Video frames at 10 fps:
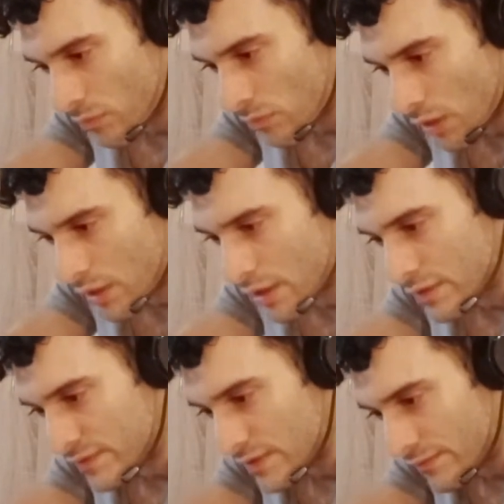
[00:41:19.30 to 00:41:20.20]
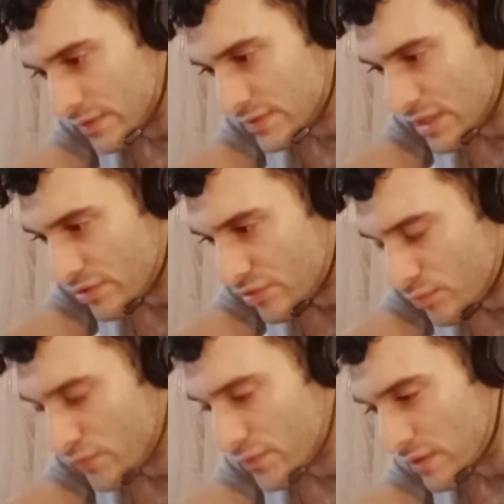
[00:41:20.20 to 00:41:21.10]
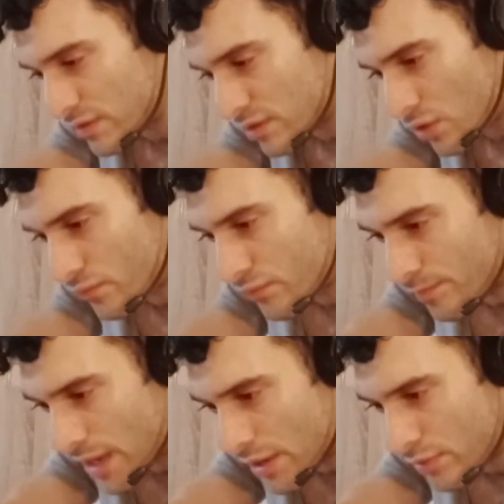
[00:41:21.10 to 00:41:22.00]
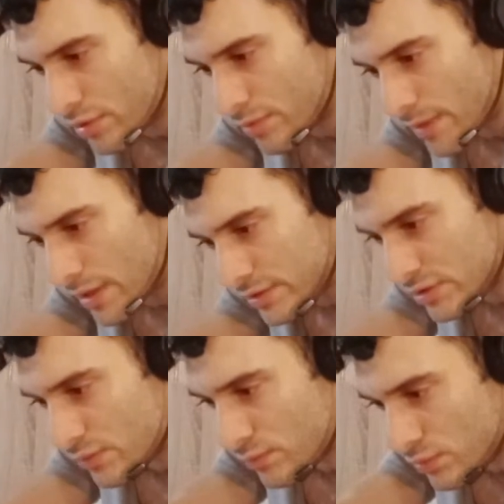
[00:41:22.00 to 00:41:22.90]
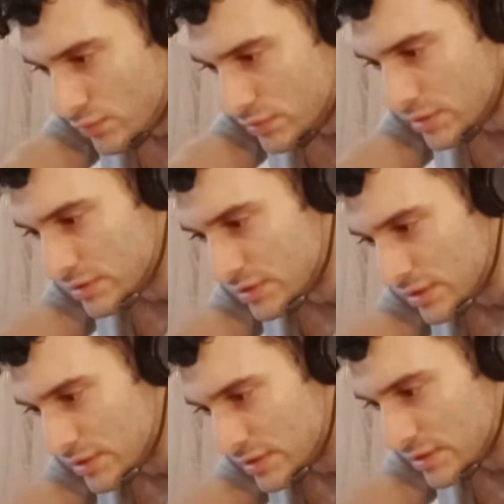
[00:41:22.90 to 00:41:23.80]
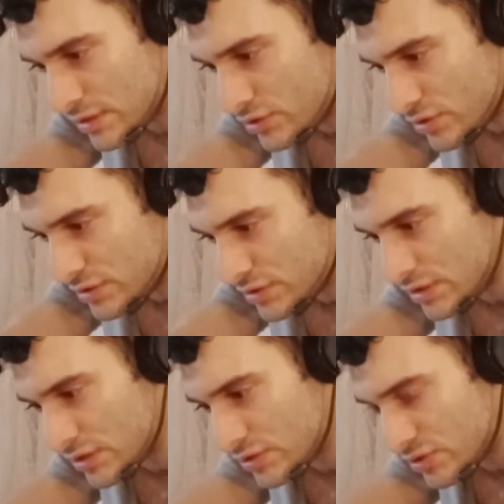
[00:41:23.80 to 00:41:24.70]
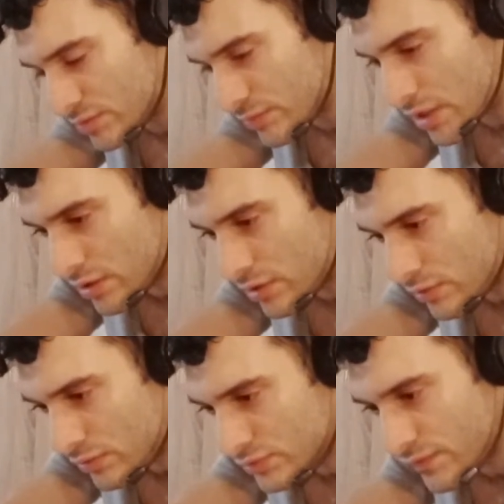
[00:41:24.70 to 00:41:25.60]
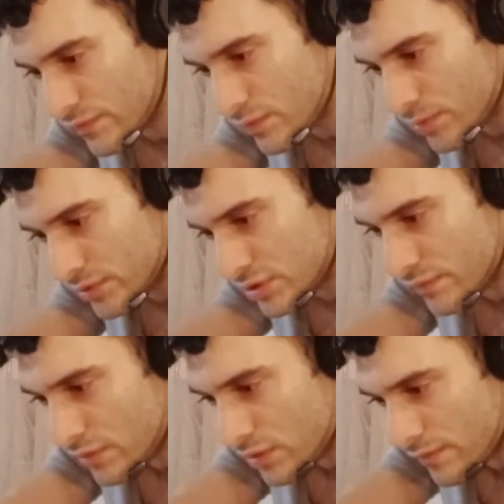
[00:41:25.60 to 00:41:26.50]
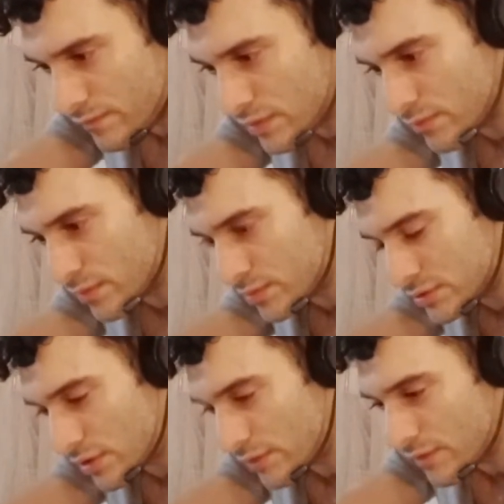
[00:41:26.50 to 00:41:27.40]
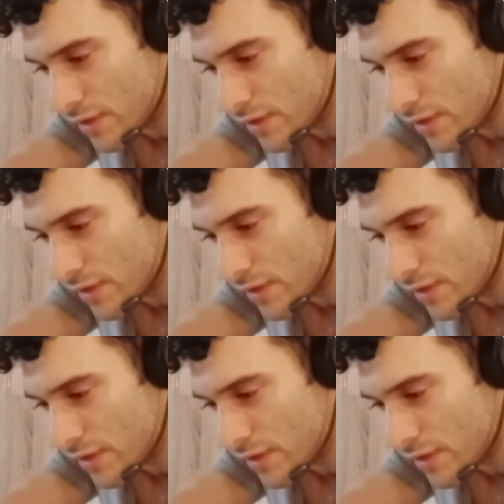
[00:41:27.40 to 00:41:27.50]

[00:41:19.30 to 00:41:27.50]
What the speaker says: Silva is saying, remove Netanyahu from power, Palestine will lose its interest in extreme radicals, 50% of the conflict will be solved.